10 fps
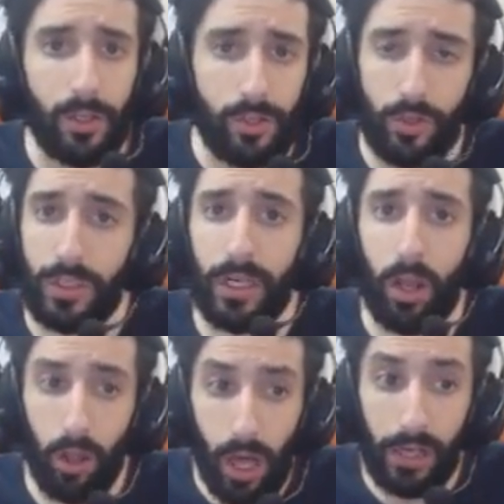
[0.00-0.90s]
So you get a
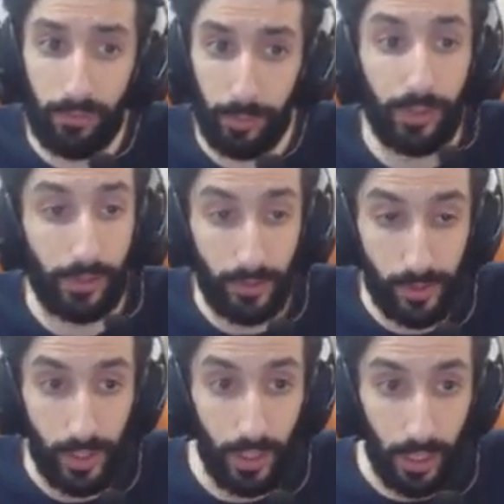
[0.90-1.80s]
lot of
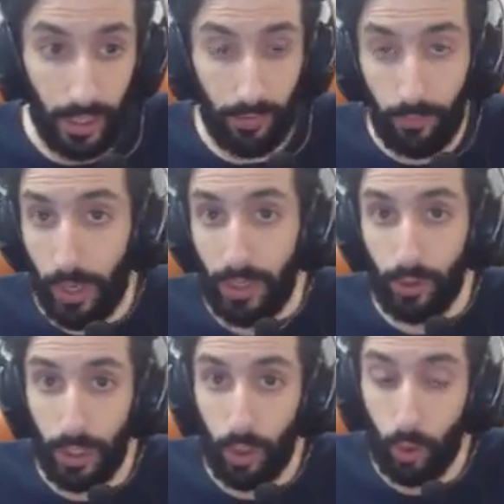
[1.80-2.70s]
abilities. And if you
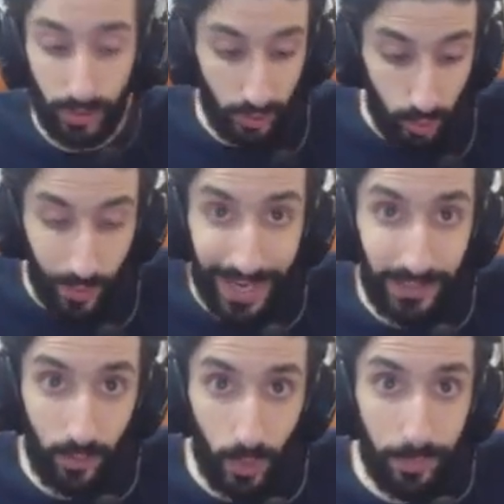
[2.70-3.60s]
uh, hold a
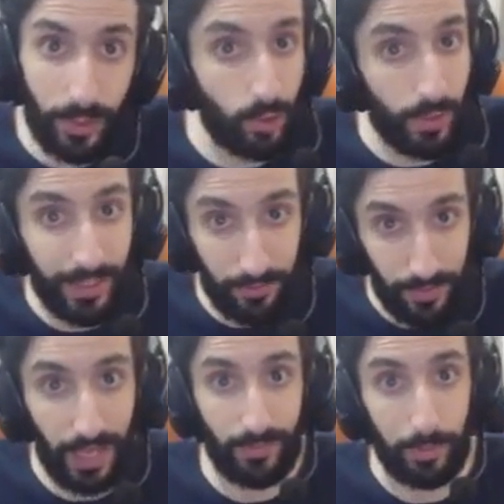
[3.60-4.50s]
two-handed weapon, you get
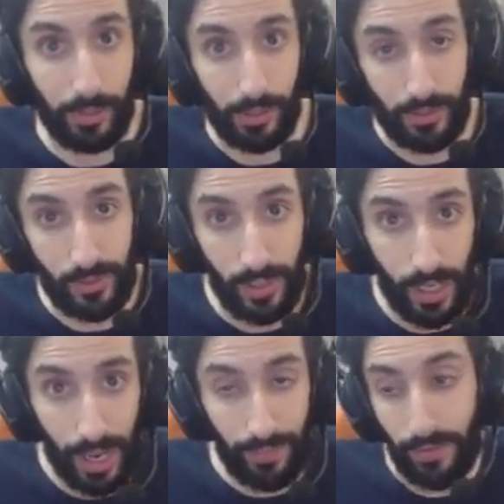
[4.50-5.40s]
five abilities.
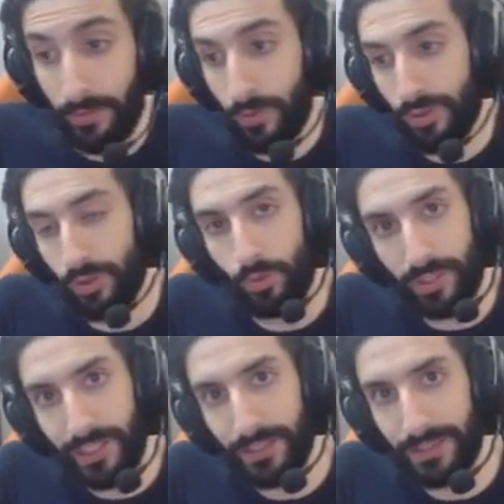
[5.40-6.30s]
And then there's
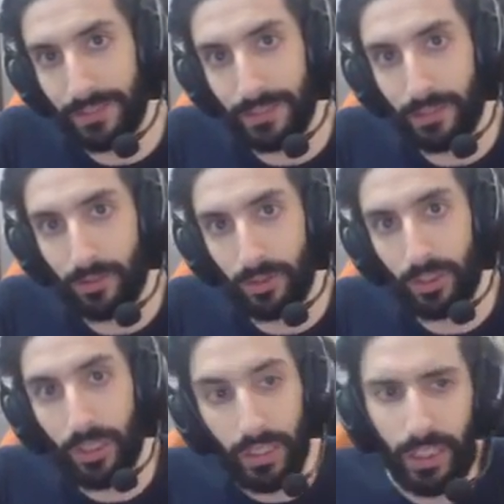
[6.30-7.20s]
utility skills.
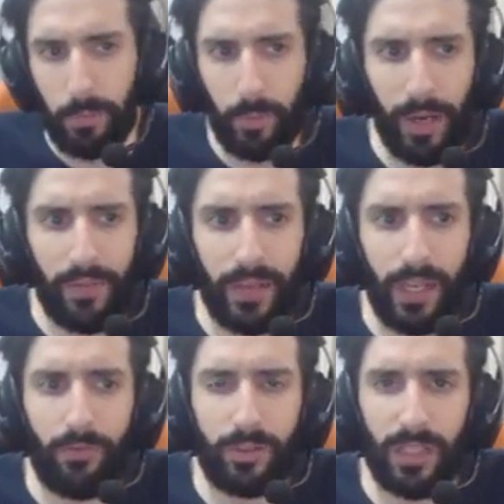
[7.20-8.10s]
Keep in mind that
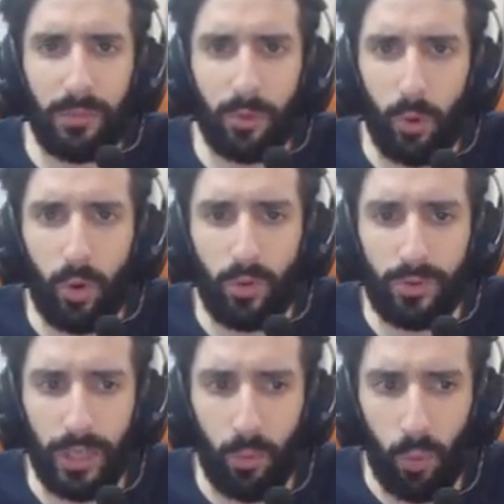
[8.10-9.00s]
every time you
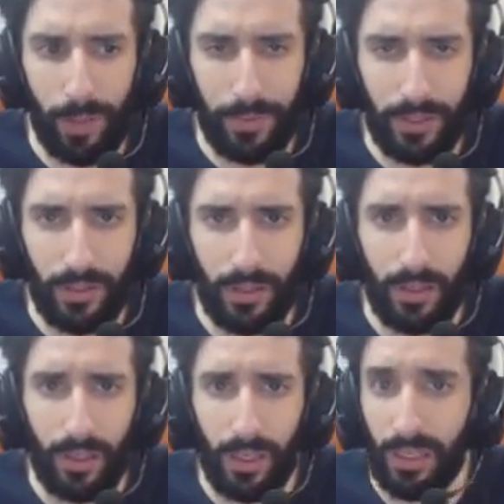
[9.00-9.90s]
hold a weapon
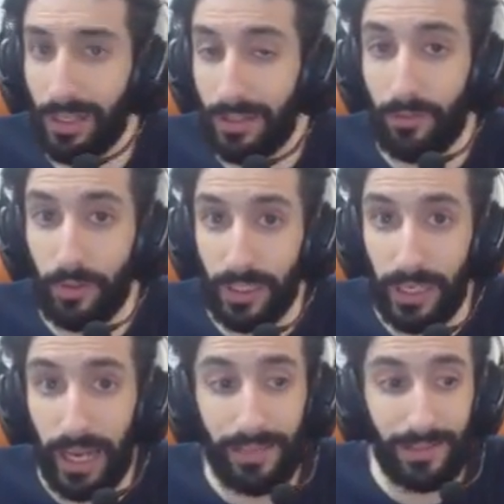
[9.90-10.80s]
in a different
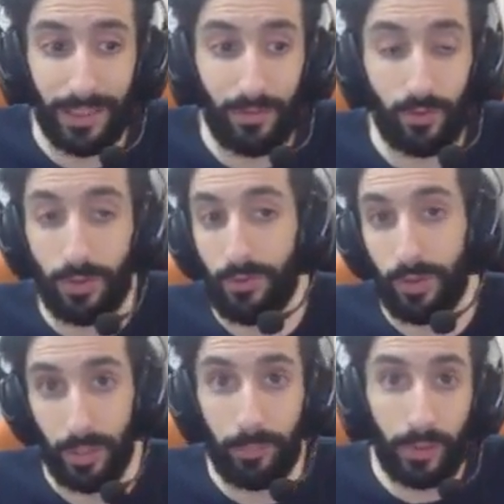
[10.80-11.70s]
class, it gives you
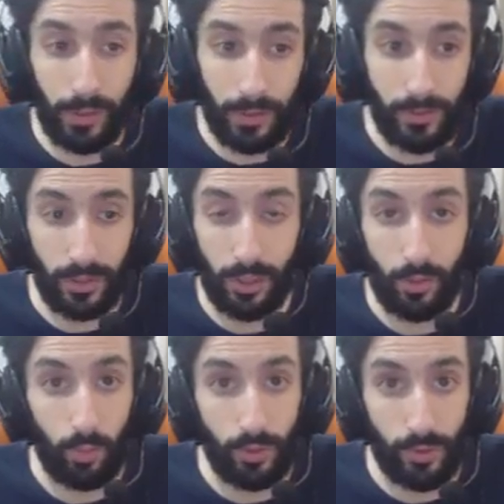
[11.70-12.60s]
different abilities in
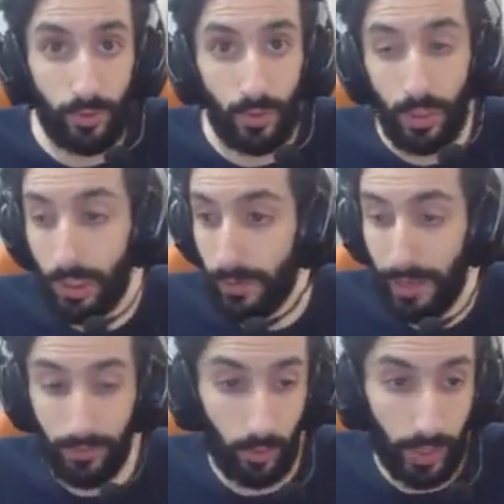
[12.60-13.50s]
Guild Wars 2. So I
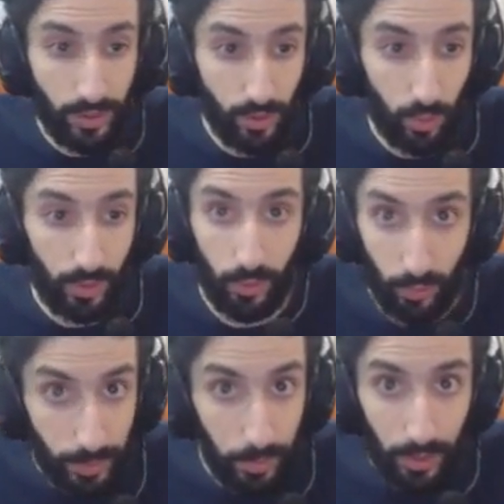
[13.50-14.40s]
have a Great Sword
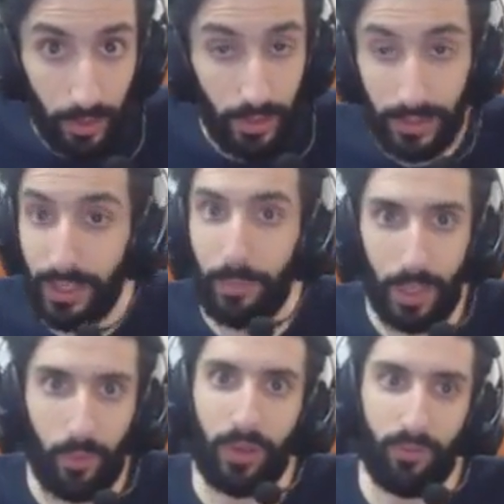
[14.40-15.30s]
Reaper. Yeah, by
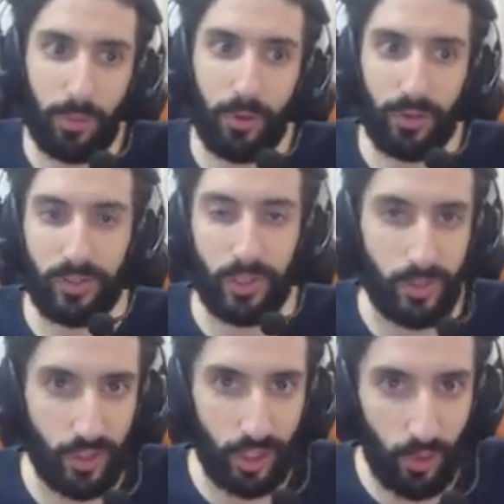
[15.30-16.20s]
the way, Reaper
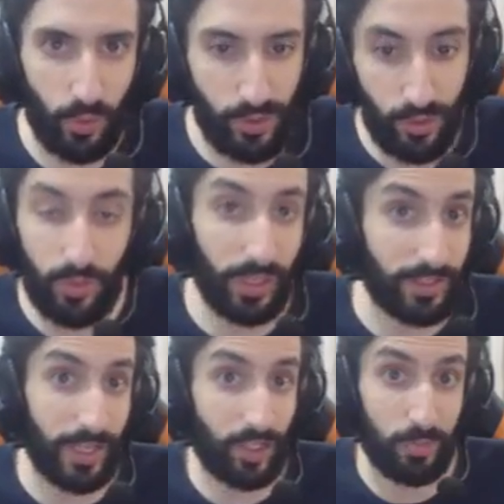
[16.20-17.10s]
exists in Guild Wars 2.
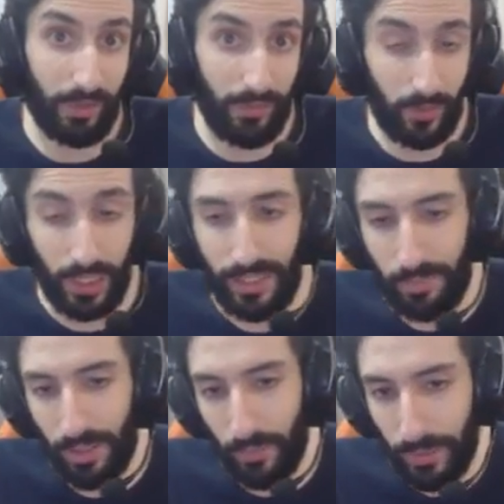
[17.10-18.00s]
It's actually my favorite class,
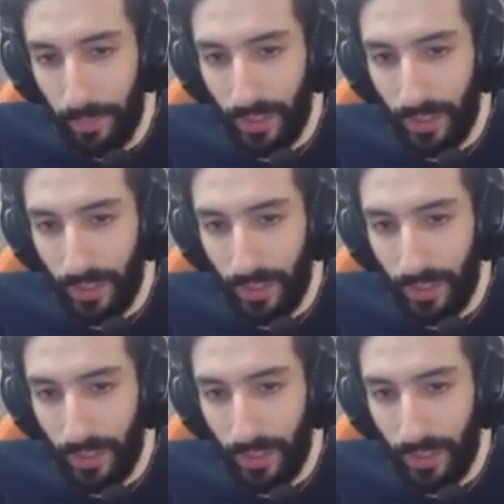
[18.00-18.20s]
by the way.